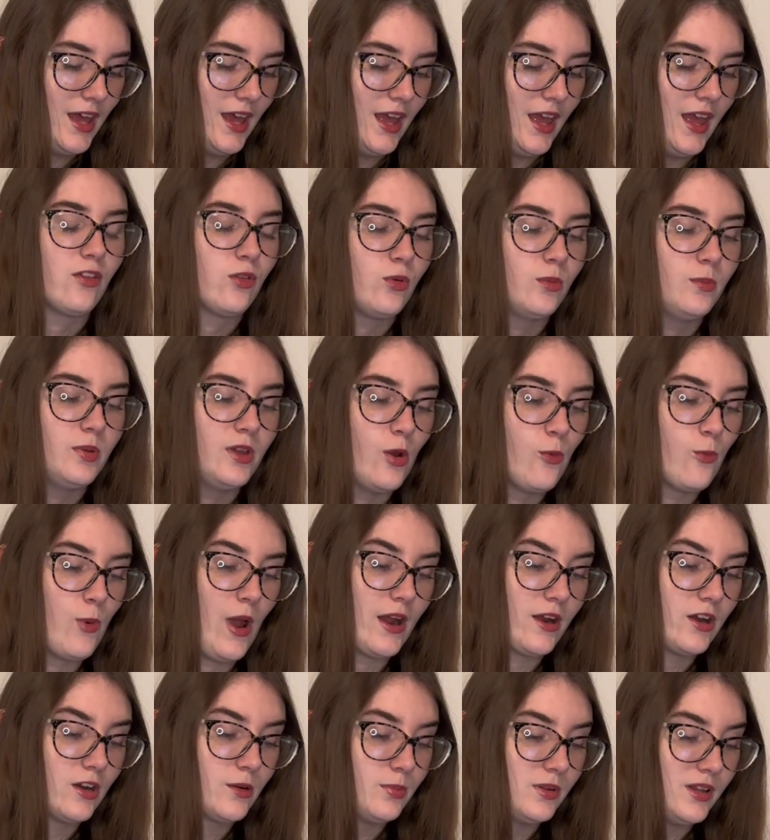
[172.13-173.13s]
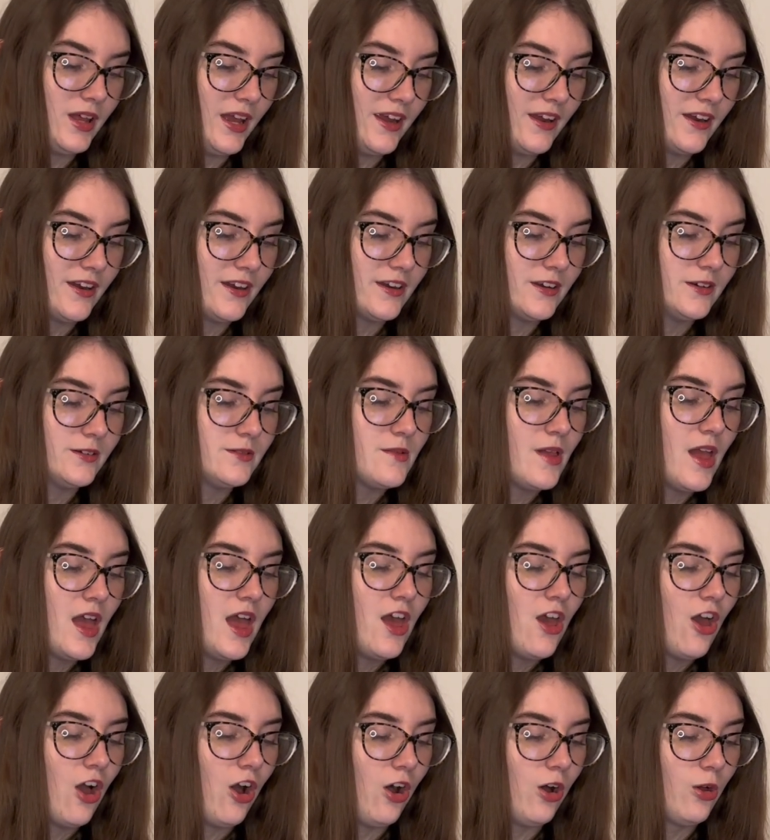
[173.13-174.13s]
This would be a record player.
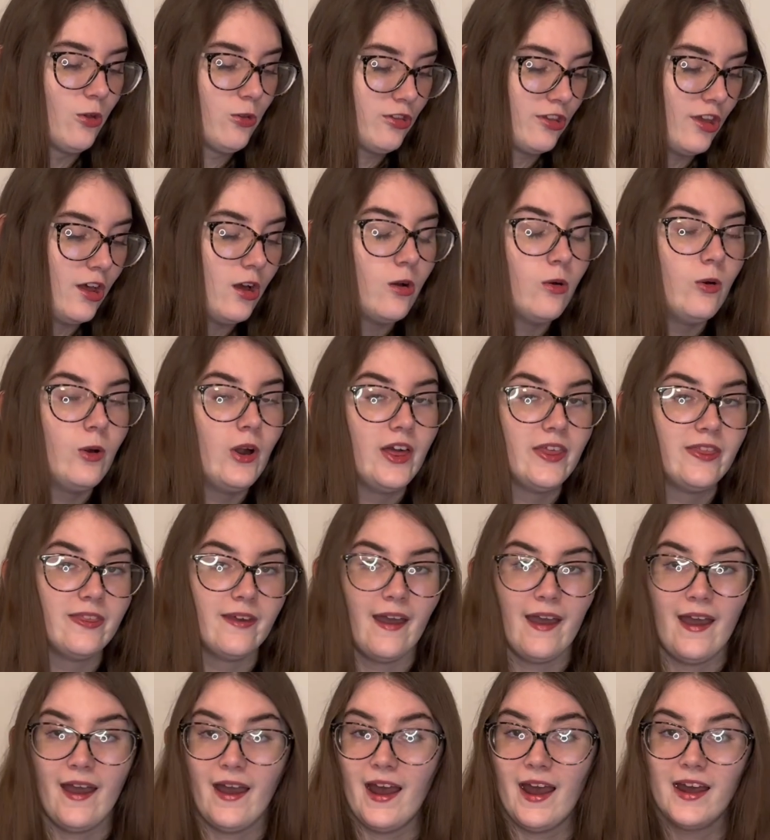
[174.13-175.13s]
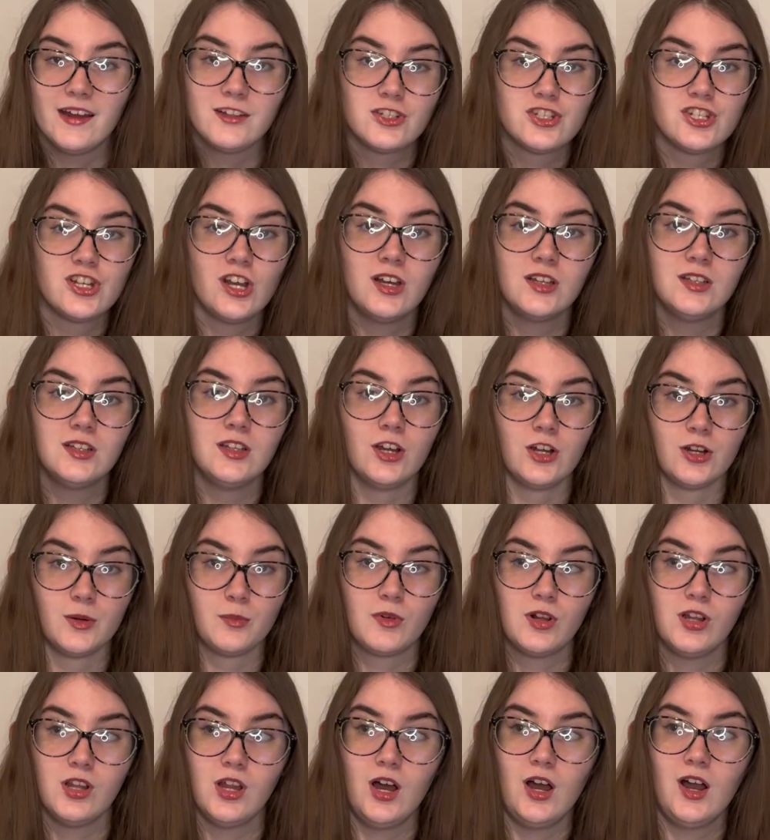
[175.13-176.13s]
Also, the Hatch alarm
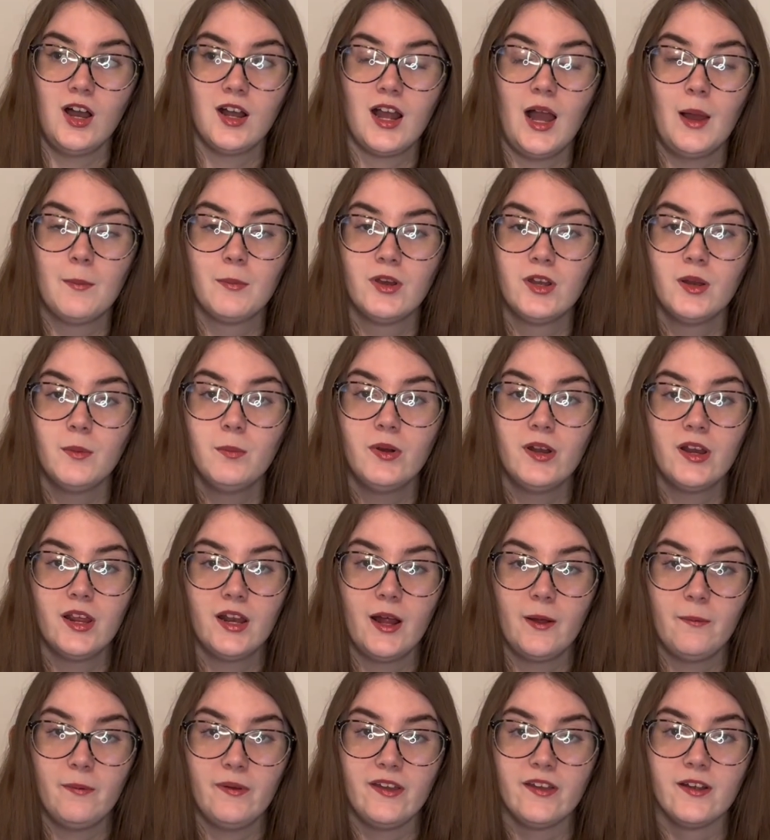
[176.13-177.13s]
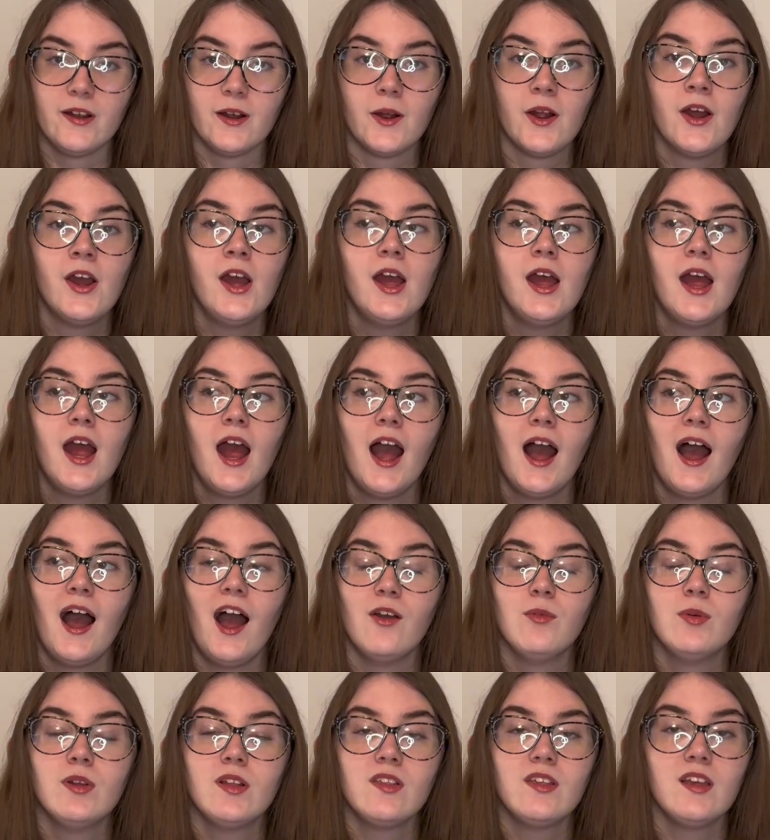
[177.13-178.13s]
clock. I'm gonna put it up here
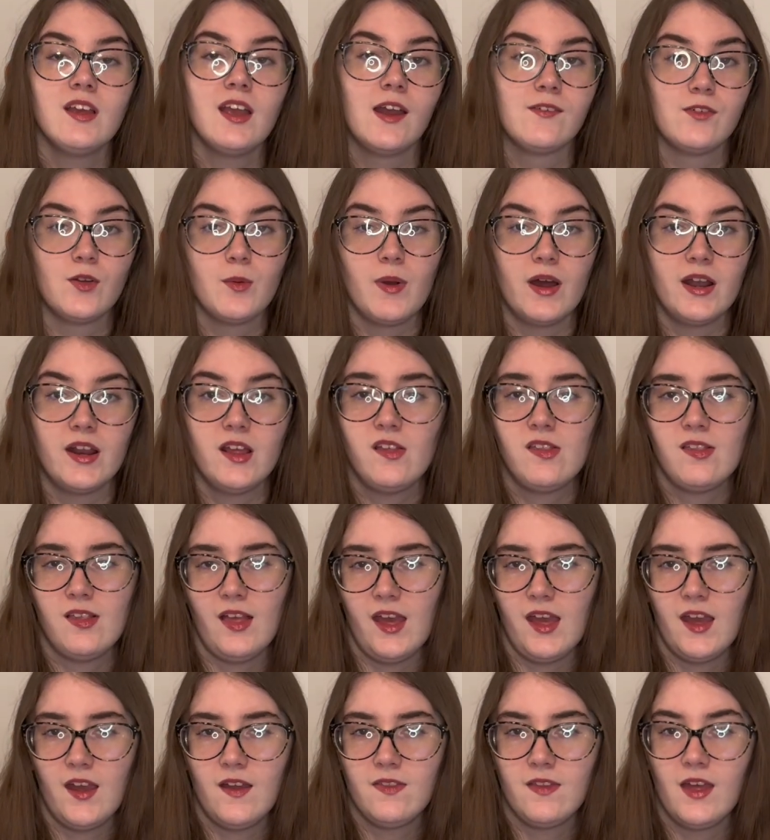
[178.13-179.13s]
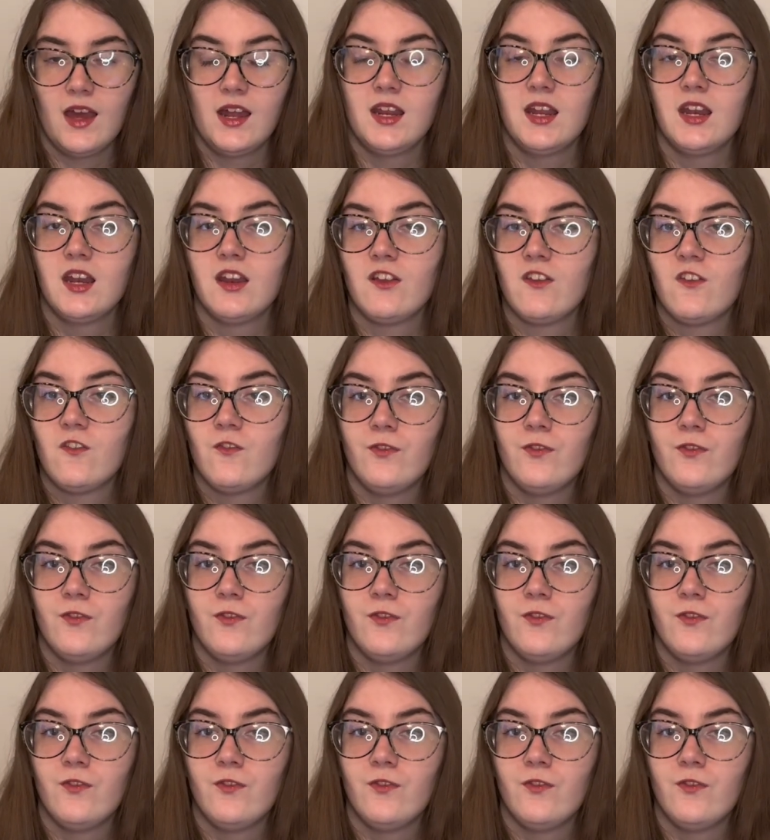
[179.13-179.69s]
I've been seeing everybody saying that it is